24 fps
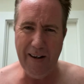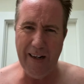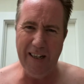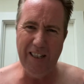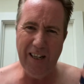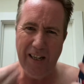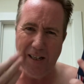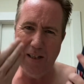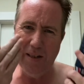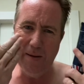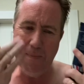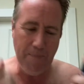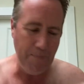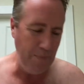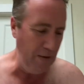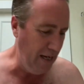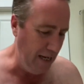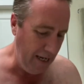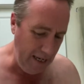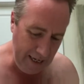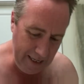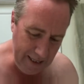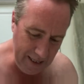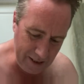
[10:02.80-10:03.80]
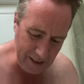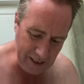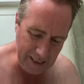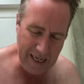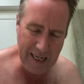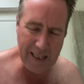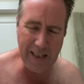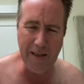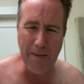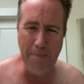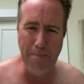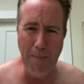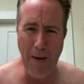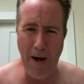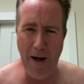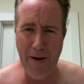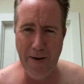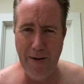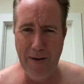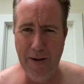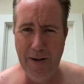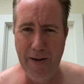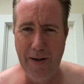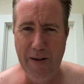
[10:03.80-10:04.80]
it doesn't, it doesn't hit the
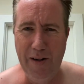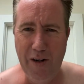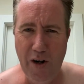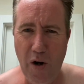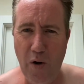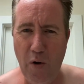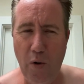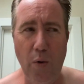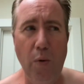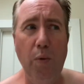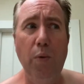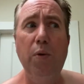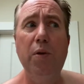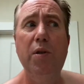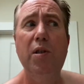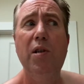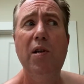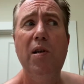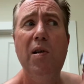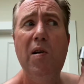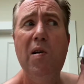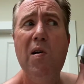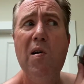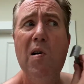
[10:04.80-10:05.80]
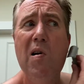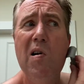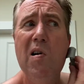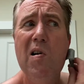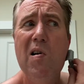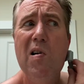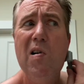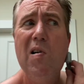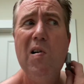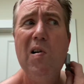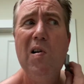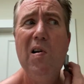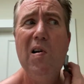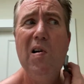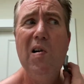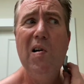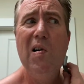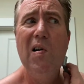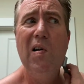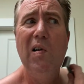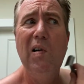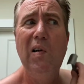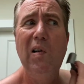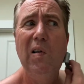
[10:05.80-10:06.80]
modern nose
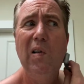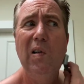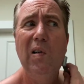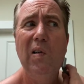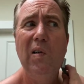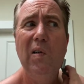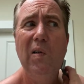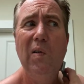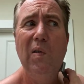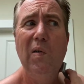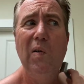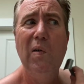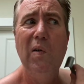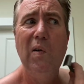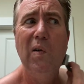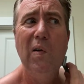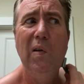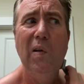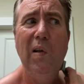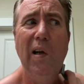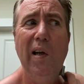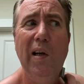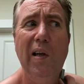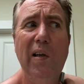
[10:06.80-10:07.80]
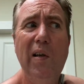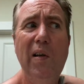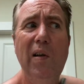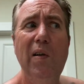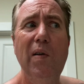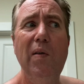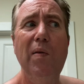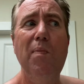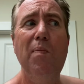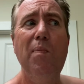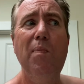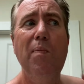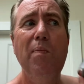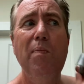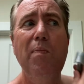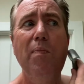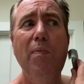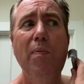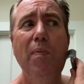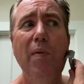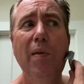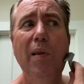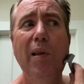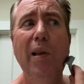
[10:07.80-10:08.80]
uh, like,
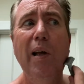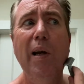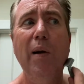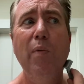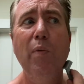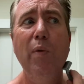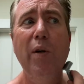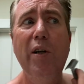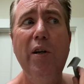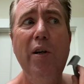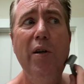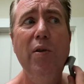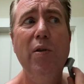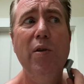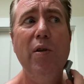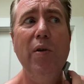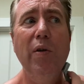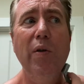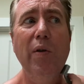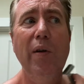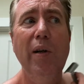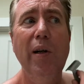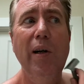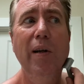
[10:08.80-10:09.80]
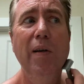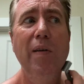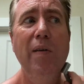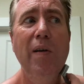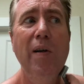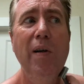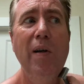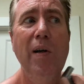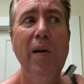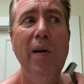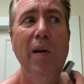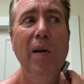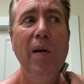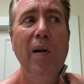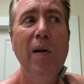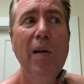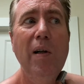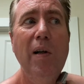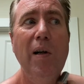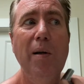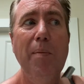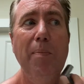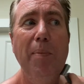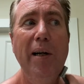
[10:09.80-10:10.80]
like we're used to, you know?
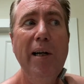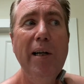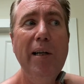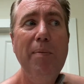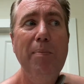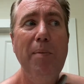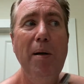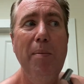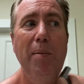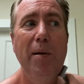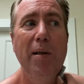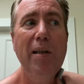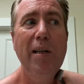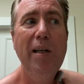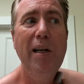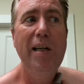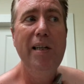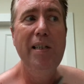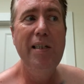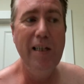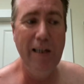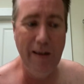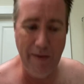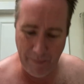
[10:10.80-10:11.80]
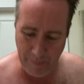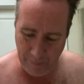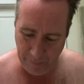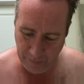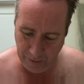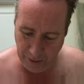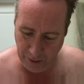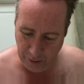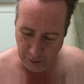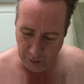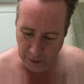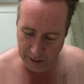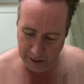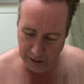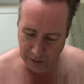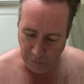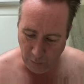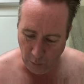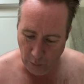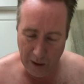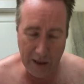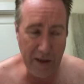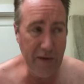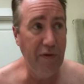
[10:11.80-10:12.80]
Like back maybe in the 1930s,
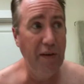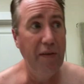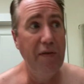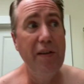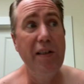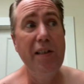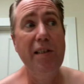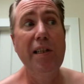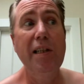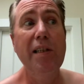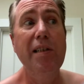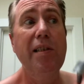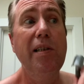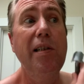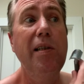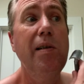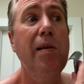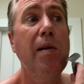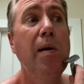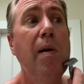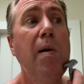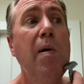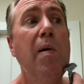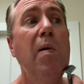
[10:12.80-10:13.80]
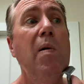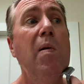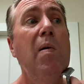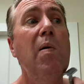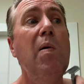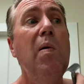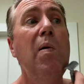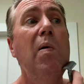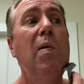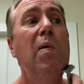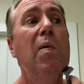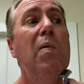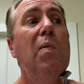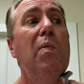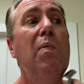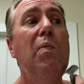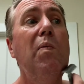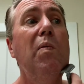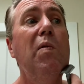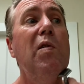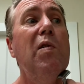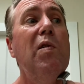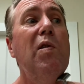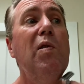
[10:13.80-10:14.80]
40s, 50s, 60s,
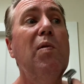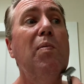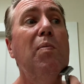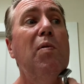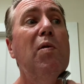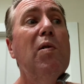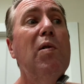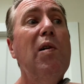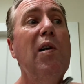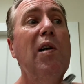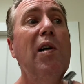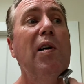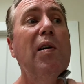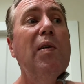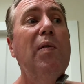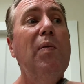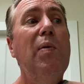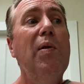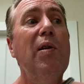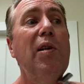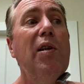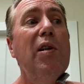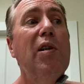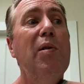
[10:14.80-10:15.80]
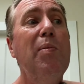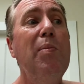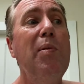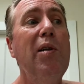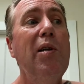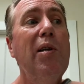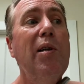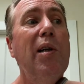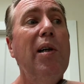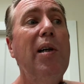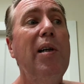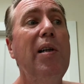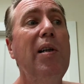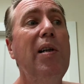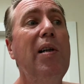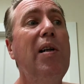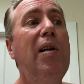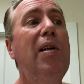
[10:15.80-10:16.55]
this is more like what they smelled like.